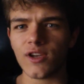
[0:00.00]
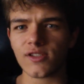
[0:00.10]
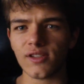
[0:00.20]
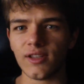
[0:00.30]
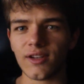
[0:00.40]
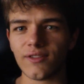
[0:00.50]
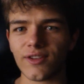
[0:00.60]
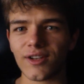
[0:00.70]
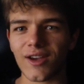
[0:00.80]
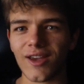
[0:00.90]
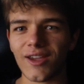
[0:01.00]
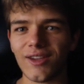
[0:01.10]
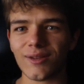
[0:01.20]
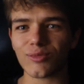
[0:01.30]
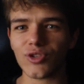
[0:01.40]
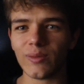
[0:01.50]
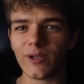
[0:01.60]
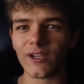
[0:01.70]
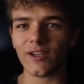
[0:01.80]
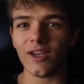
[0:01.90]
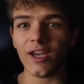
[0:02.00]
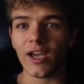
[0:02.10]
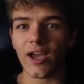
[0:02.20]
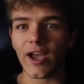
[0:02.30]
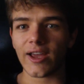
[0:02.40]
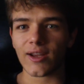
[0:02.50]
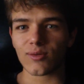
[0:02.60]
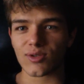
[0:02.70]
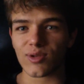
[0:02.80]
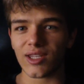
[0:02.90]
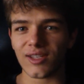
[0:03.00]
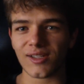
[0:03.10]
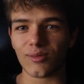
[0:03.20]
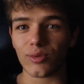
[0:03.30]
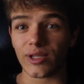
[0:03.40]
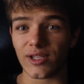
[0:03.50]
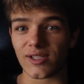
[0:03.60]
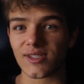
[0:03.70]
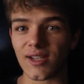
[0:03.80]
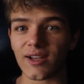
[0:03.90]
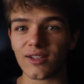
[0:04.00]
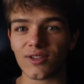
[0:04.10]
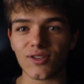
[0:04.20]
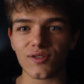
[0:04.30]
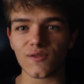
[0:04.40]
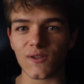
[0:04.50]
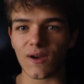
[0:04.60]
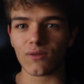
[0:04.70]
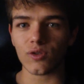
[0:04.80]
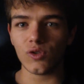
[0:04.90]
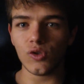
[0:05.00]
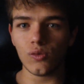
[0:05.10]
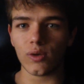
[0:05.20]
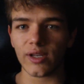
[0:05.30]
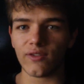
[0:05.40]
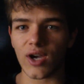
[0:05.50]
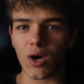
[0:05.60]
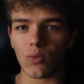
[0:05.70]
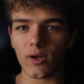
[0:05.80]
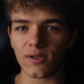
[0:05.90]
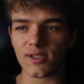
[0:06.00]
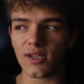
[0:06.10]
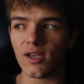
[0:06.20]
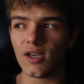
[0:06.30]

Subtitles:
So then I figured out, hey, I'm dreaming, and I was really, really excited because now I could do whatever I want.